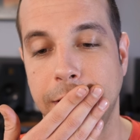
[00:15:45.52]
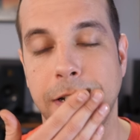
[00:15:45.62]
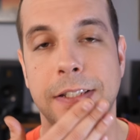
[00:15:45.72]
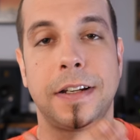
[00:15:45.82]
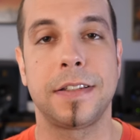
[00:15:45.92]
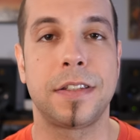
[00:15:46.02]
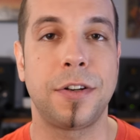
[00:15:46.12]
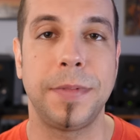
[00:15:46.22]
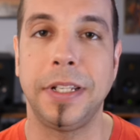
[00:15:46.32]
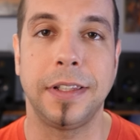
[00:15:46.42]
just on
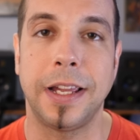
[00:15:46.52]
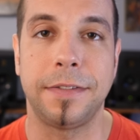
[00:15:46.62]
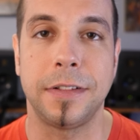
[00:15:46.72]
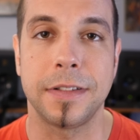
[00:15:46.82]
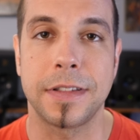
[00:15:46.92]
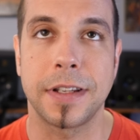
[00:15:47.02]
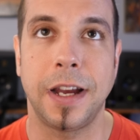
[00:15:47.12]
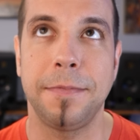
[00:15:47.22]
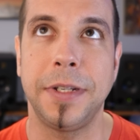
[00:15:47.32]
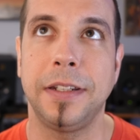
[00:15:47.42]
so many levels.
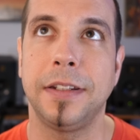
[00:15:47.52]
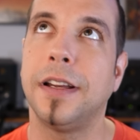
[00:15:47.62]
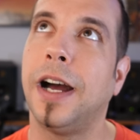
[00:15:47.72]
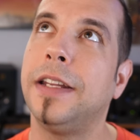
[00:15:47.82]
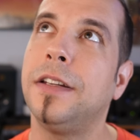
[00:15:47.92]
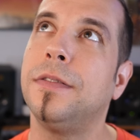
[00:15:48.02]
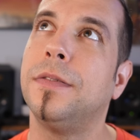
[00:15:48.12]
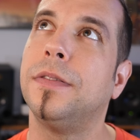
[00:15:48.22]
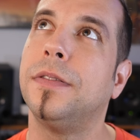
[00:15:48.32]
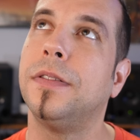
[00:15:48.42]
I mean, I
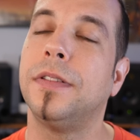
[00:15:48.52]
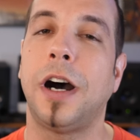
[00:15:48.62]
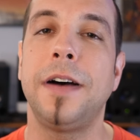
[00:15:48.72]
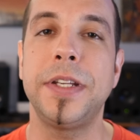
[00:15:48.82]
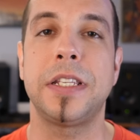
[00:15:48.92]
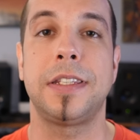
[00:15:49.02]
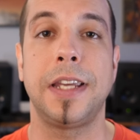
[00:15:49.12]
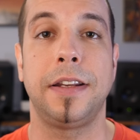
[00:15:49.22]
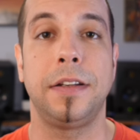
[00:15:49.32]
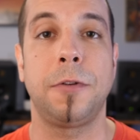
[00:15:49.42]
didn't
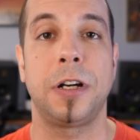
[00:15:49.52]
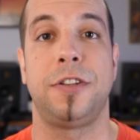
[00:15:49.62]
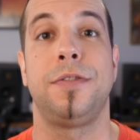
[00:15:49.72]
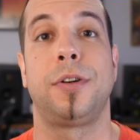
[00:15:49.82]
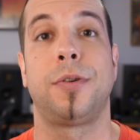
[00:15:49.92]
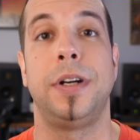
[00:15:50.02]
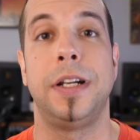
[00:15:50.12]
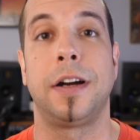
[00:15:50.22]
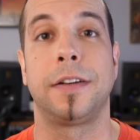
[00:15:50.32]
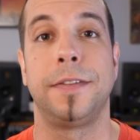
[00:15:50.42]
want to do the
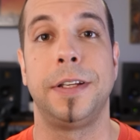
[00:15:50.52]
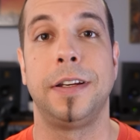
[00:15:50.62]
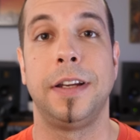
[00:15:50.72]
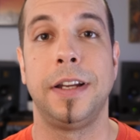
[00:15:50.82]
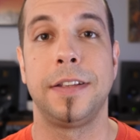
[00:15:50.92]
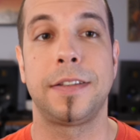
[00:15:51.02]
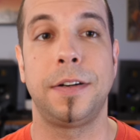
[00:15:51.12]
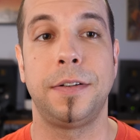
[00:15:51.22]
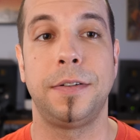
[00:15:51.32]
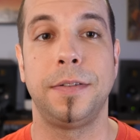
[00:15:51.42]
choreography.
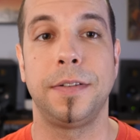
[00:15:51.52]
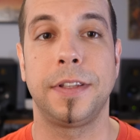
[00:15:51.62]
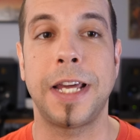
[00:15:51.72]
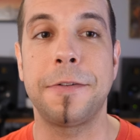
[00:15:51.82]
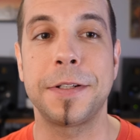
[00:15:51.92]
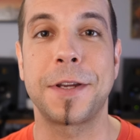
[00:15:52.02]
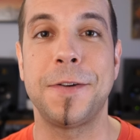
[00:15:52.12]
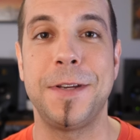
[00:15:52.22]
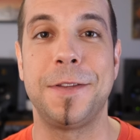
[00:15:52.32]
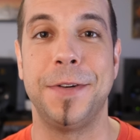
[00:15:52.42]
So that was
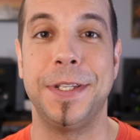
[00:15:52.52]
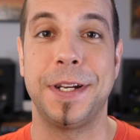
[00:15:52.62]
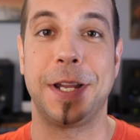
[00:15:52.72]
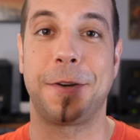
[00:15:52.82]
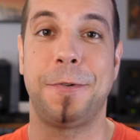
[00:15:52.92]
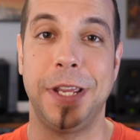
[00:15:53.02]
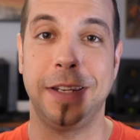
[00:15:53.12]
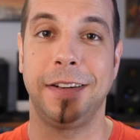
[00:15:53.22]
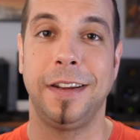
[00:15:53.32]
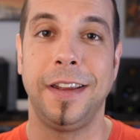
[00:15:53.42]
gonna be the reason I
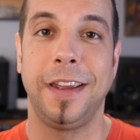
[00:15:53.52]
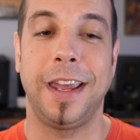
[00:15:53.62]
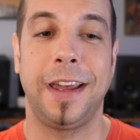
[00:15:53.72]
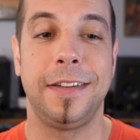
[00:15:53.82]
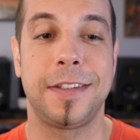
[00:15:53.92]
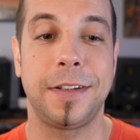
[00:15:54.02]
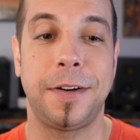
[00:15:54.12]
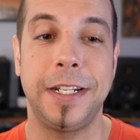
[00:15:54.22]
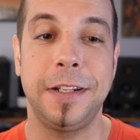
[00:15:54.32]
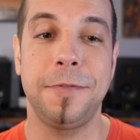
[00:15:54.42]
quit. And so
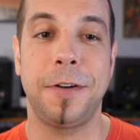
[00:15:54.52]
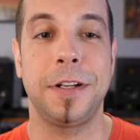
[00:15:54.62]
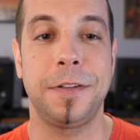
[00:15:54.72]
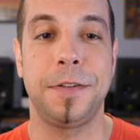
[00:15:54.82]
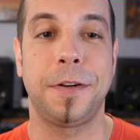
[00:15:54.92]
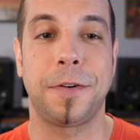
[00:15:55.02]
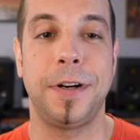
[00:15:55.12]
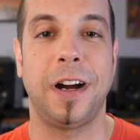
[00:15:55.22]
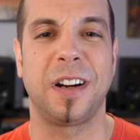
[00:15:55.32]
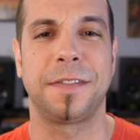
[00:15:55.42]
I didn't want to do the
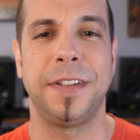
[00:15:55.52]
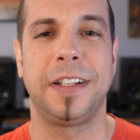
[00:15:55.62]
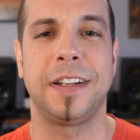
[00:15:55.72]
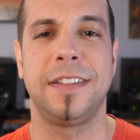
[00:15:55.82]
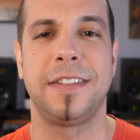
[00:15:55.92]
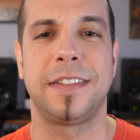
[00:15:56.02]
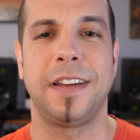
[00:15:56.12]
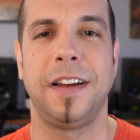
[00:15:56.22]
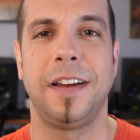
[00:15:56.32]
choreography because